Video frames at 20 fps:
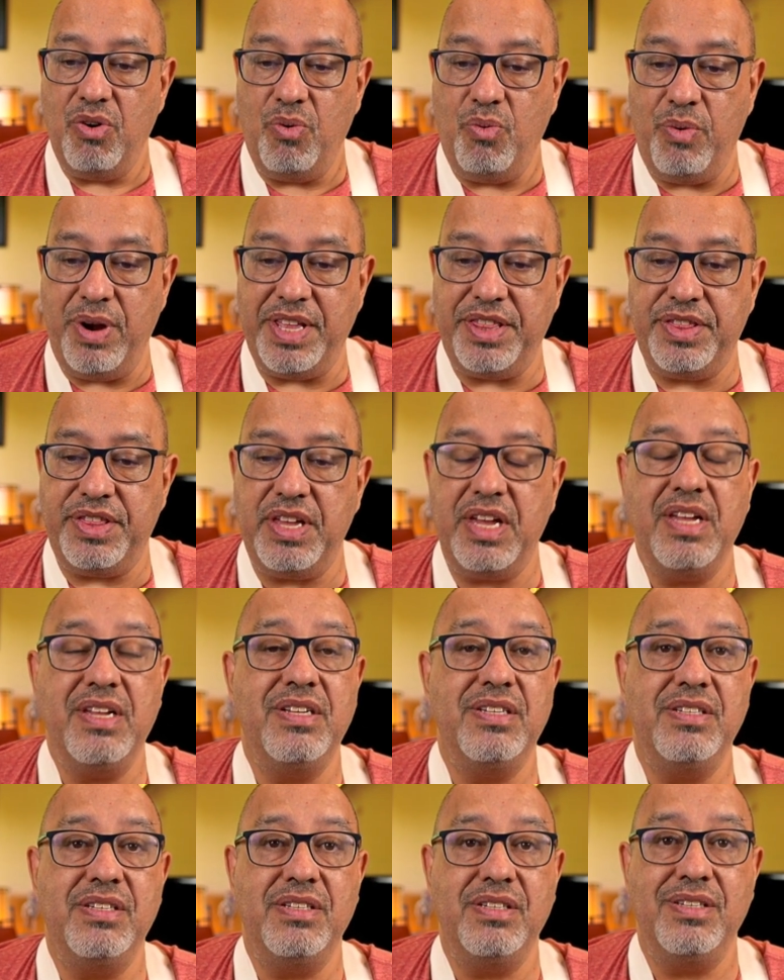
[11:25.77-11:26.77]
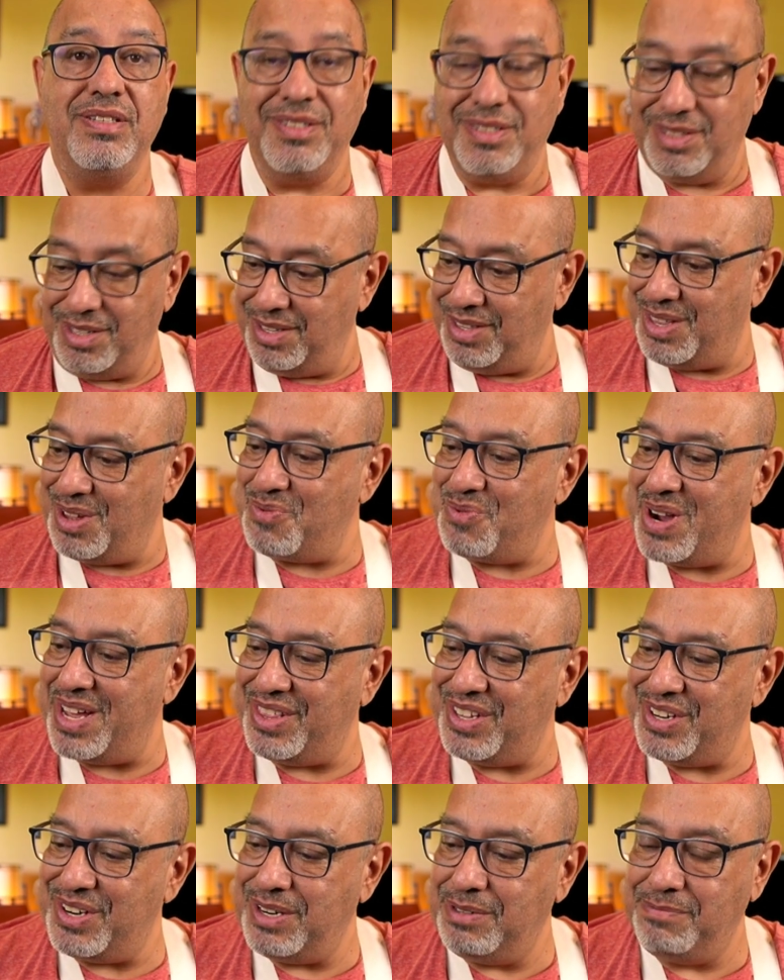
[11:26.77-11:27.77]
with the
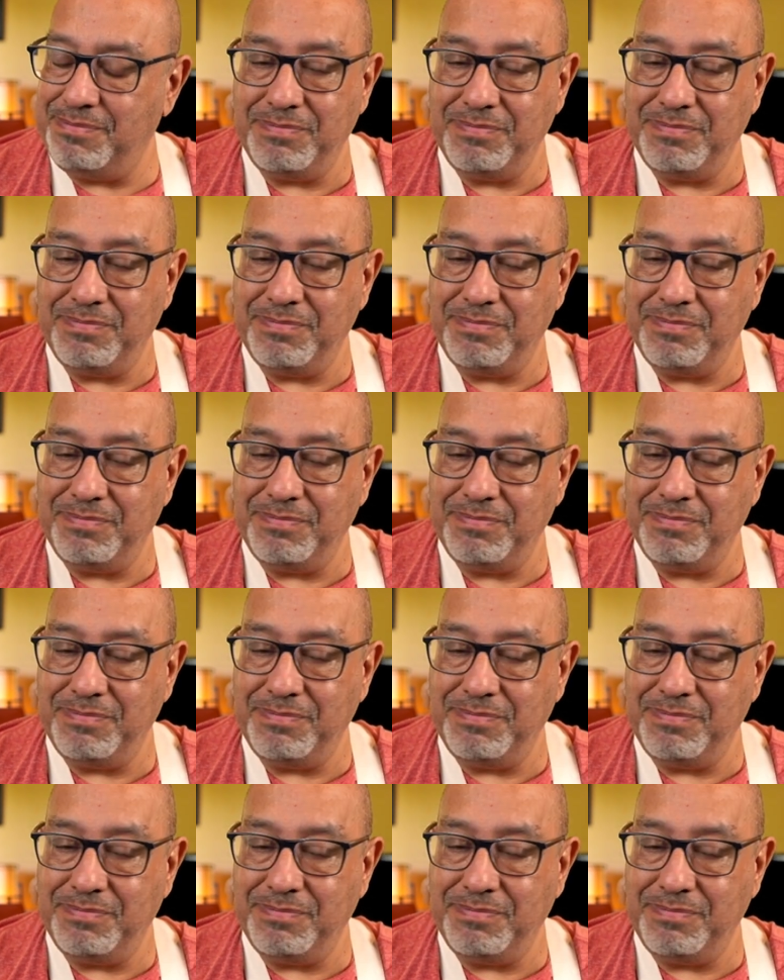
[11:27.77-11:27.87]
weather.